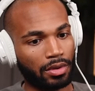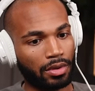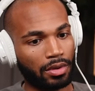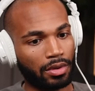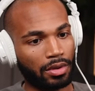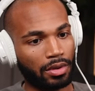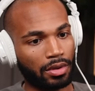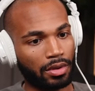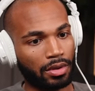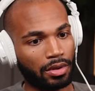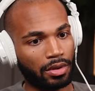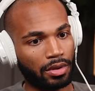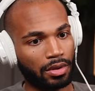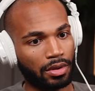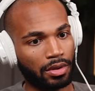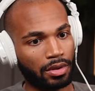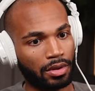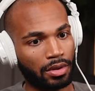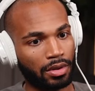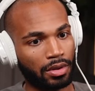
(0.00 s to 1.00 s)

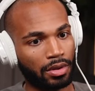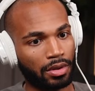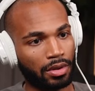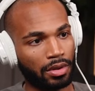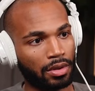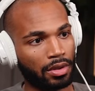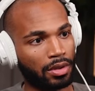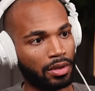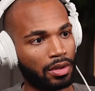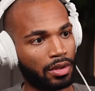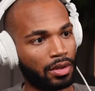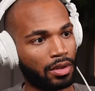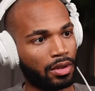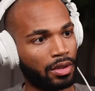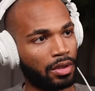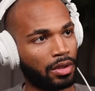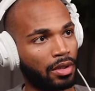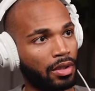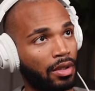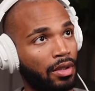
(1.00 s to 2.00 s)

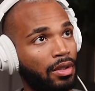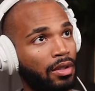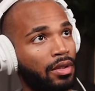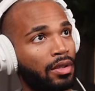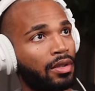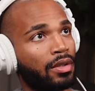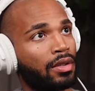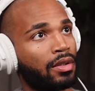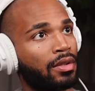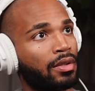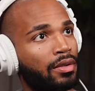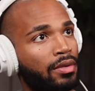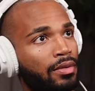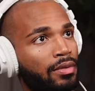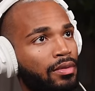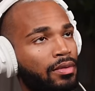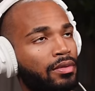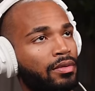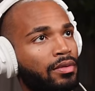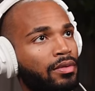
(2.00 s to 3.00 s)

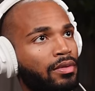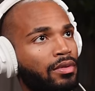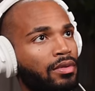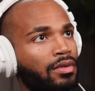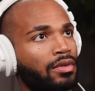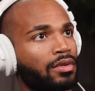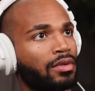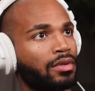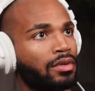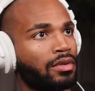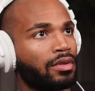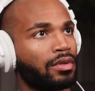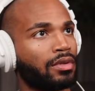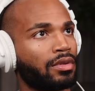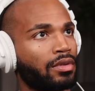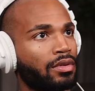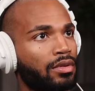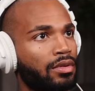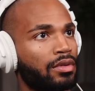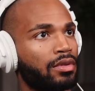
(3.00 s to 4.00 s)

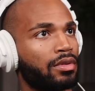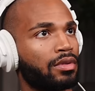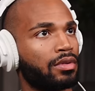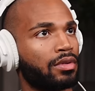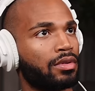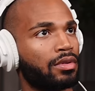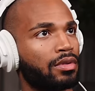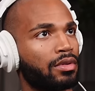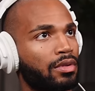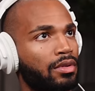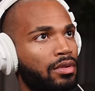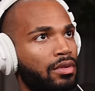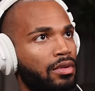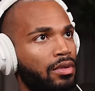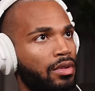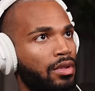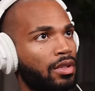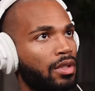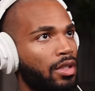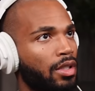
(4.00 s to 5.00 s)

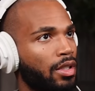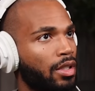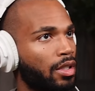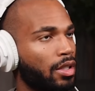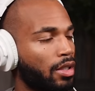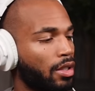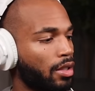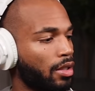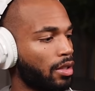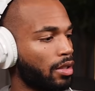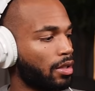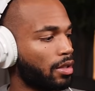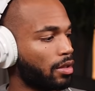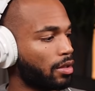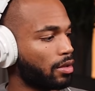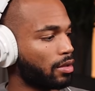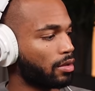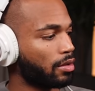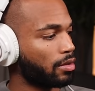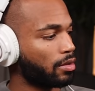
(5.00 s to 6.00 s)

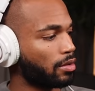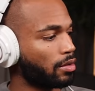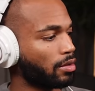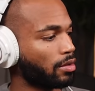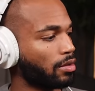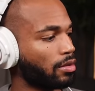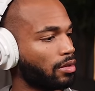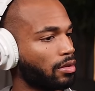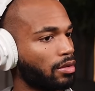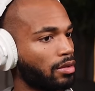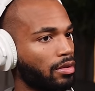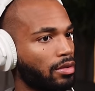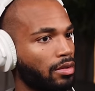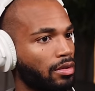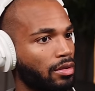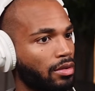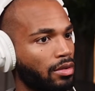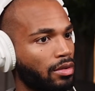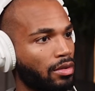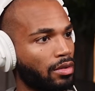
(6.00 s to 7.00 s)

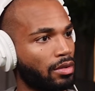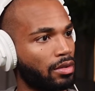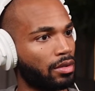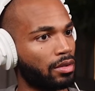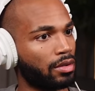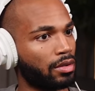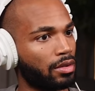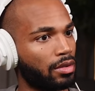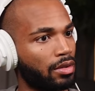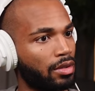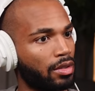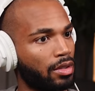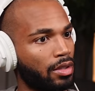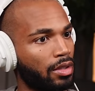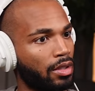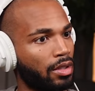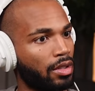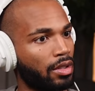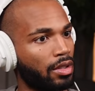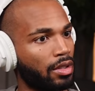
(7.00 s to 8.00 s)
(not speaking)